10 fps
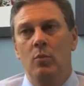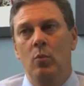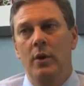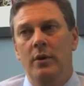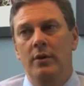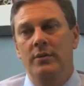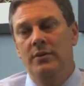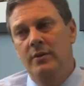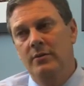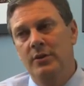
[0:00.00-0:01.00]
whereas
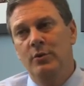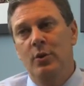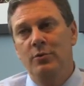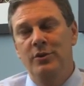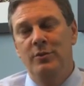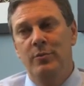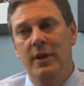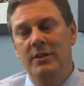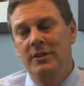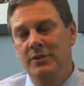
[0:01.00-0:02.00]
a general
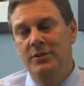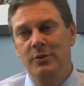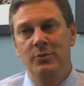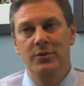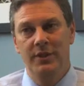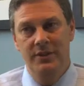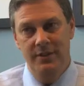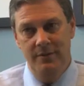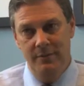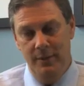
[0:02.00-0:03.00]
practitioner will see
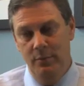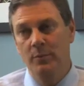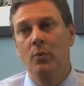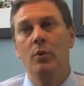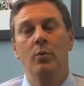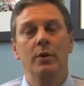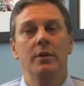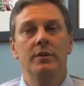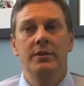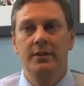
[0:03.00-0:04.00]
sick people. Well, we're
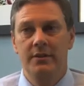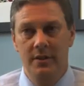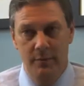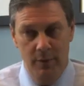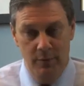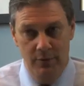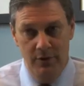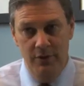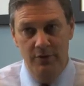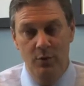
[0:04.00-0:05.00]
going to see sick people
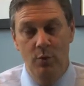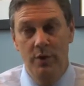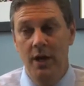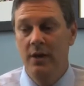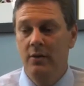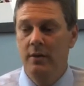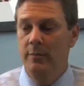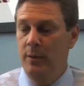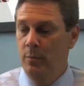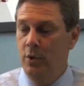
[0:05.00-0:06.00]
too, so we're not going to
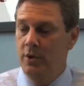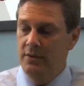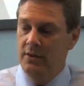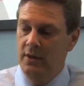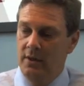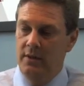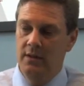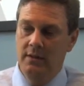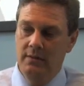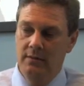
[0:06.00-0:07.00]
be booked like
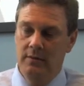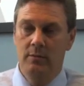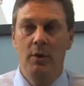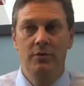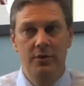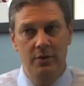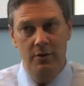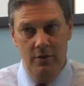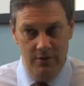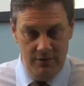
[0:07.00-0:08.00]
most
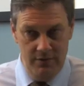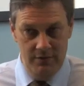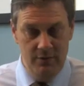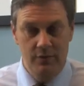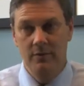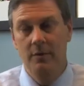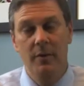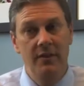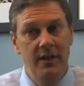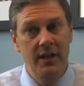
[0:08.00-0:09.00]
internists for a
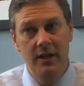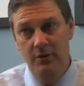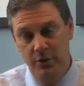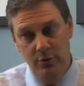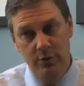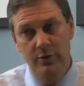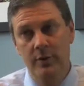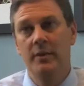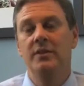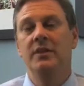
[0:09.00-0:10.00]
month ahead, 2 or 3
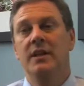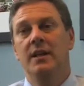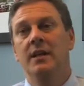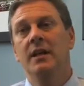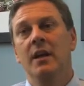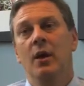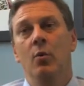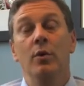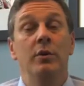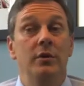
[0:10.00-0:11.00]
months ahead.
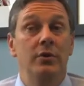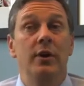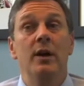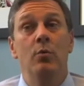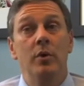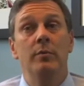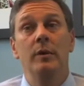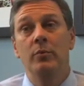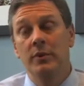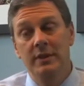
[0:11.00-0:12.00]
We're going to try to work
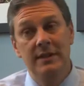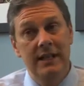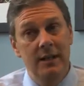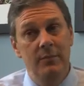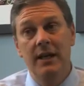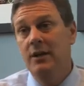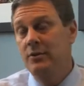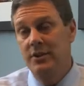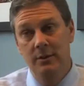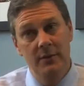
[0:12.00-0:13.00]
people in the same day or
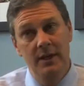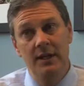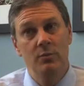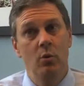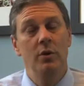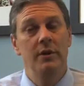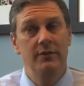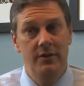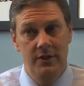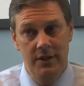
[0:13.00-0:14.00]
see them the next morning if
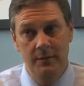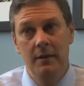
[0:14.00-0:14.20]
they're sick.